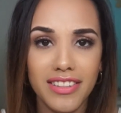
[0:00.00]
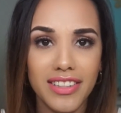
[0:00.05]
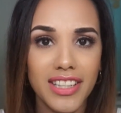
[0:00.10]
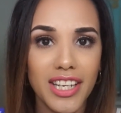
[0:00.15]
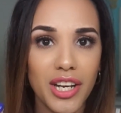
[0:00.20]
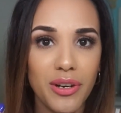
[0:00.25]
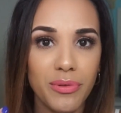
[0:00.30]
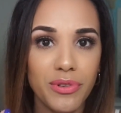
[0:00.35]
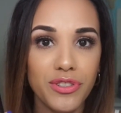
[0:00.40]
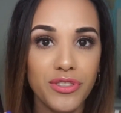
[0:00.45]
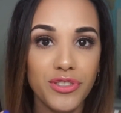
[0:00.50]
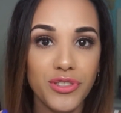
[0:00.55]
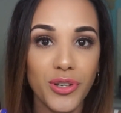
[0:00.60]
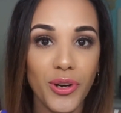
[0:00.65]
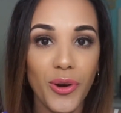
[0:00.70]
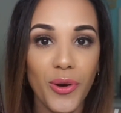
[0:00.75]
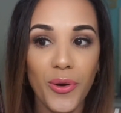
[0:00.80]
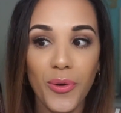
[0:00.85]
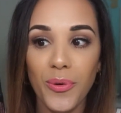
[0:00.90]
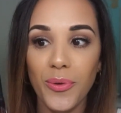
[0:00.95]
they were
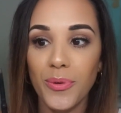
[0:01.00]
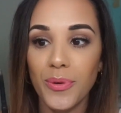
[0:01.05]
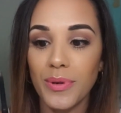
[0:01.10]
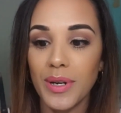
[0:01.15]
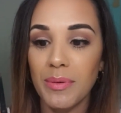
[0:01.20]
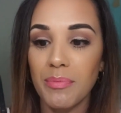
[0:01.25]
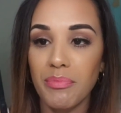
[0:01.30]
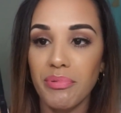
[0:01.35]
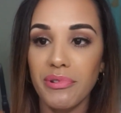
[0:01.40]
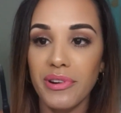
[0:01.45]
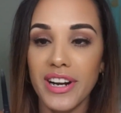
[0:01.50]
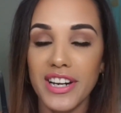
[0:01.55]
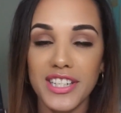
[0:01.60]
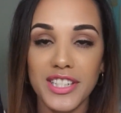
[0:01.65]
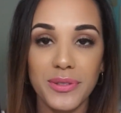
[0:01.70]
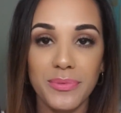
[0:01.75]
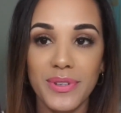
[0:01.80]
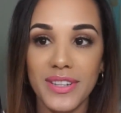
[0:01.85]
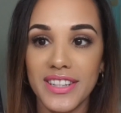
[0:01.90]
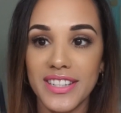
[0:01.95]
so
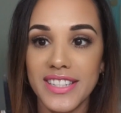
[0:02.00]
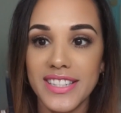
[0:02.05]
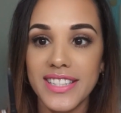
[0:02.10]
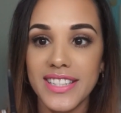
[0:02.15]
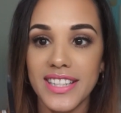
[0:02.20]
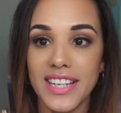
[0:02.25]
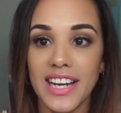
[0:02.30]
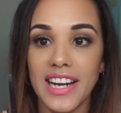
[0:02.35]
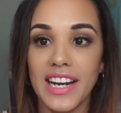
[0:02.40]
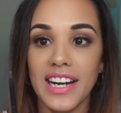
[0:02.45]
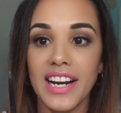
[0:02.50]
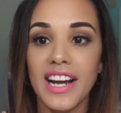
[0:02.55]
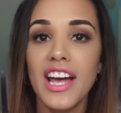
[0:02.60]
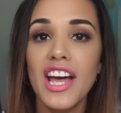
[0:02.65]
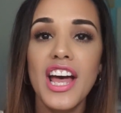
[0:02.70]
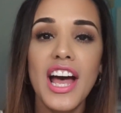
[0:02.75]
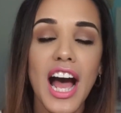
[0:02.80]
impressed with this thing.